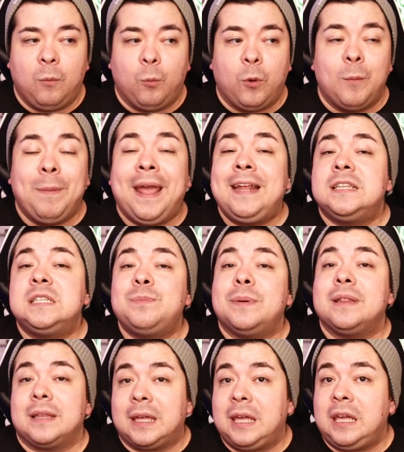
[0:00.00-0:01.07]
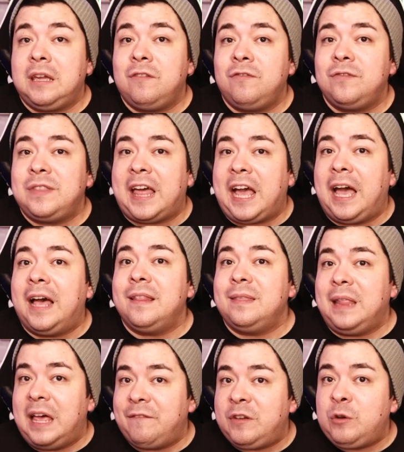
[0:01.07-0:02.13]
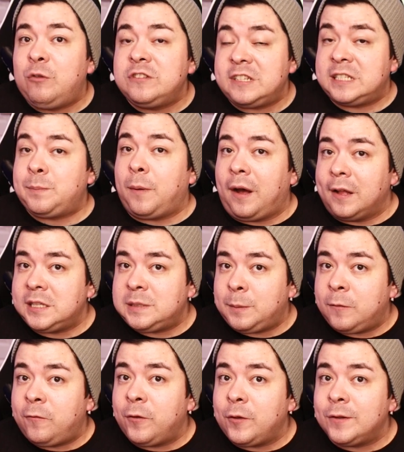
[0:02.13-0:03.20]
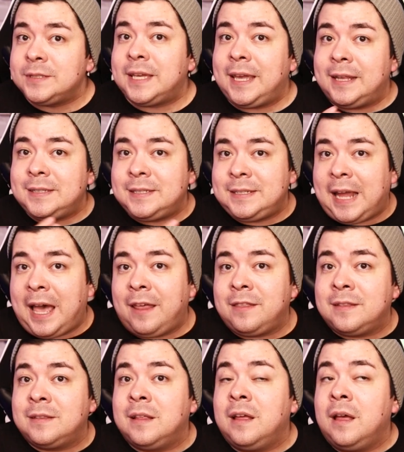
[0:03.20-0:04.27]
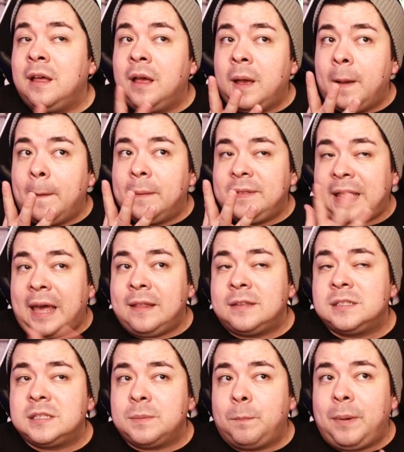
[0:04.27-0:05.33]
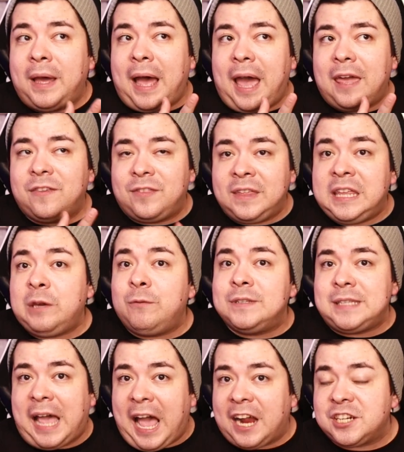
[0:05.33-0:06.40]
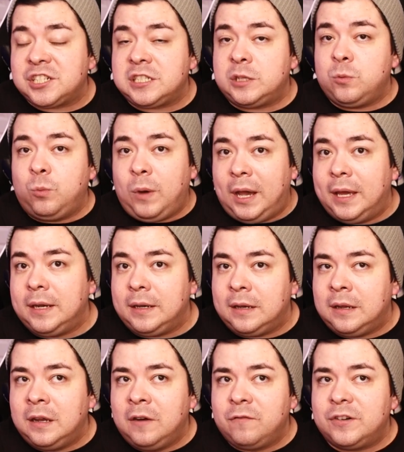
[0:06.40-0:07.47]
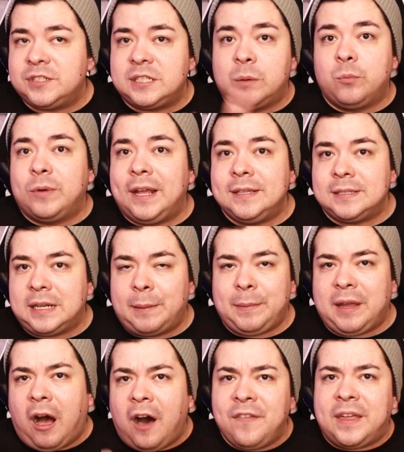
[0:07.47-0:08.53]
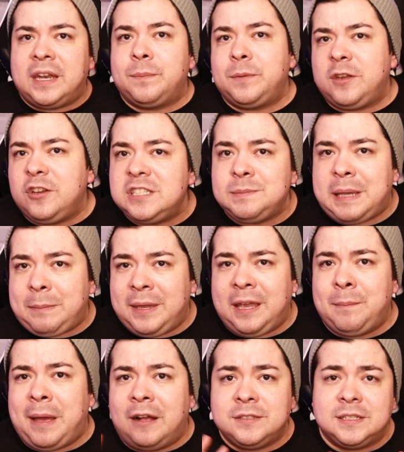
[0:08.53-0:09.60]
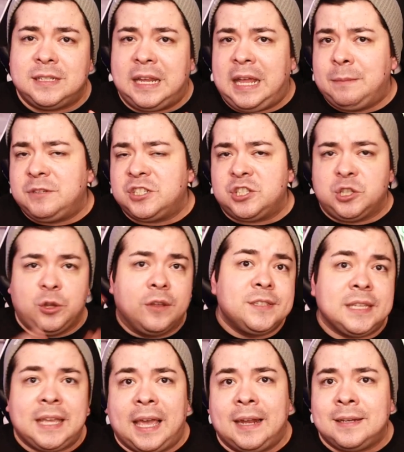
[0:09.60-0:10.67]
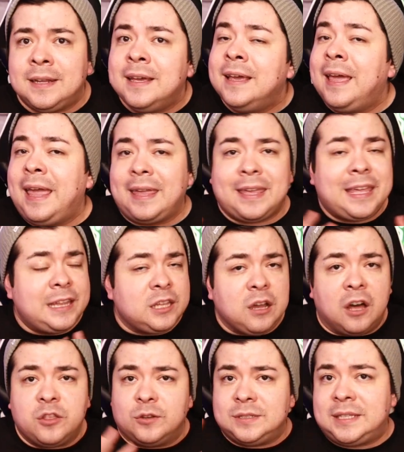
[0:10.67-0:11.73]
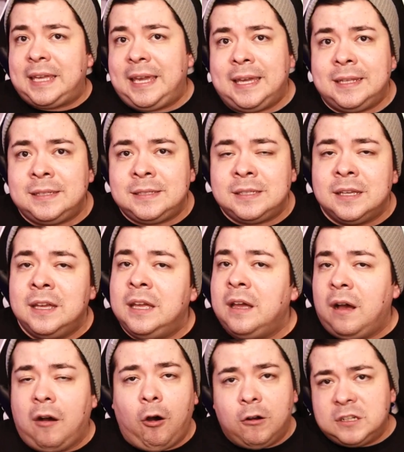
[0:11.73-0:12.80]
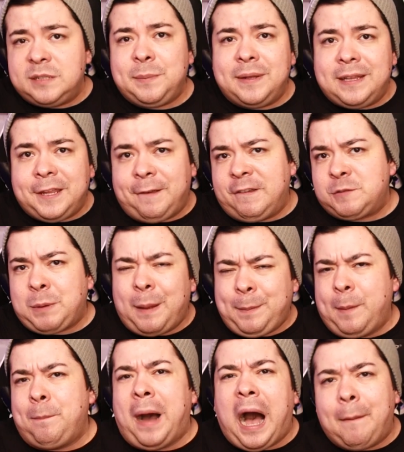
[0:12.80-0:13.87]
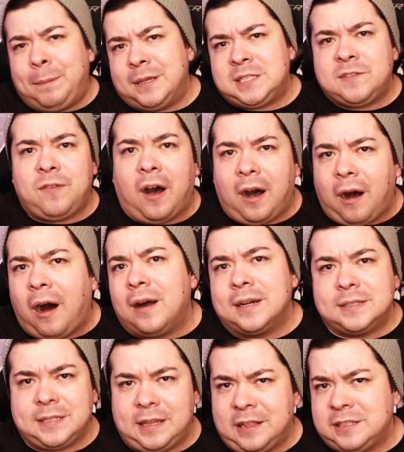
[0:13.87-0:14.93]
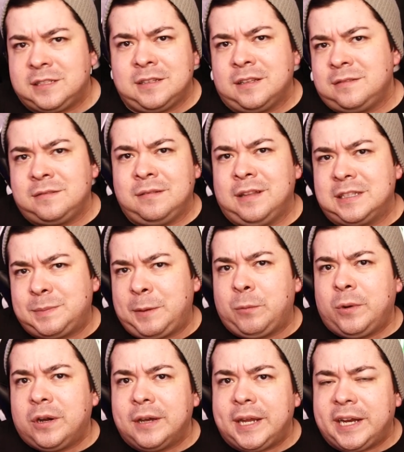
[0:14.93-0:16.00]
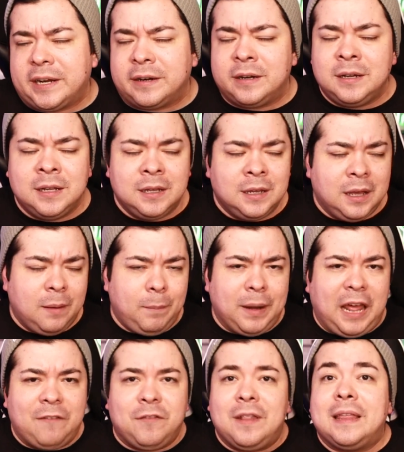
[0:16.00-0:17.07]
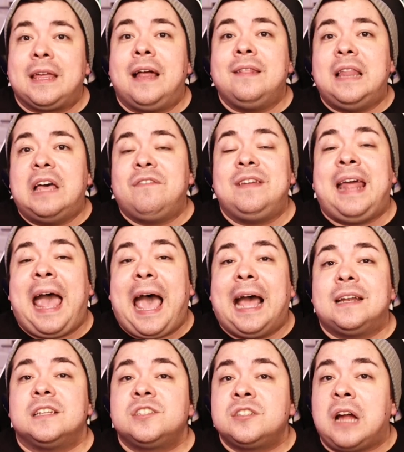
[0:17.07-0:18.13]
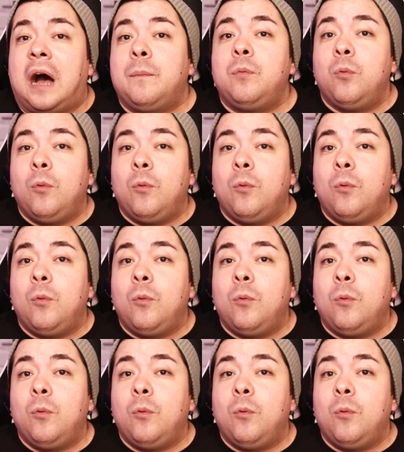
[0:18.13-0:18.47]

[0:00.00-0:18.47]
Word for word: We're made to believe that Eleven was responsible for those kids' deaths, but I think it was actually one for some reason. I mean, all that abuse maybe amounted to him just losing it and killing all those kids. Ultimately, it was probably Papa's fault, honestly. Let's be real here. But I feel like Eleven had to stop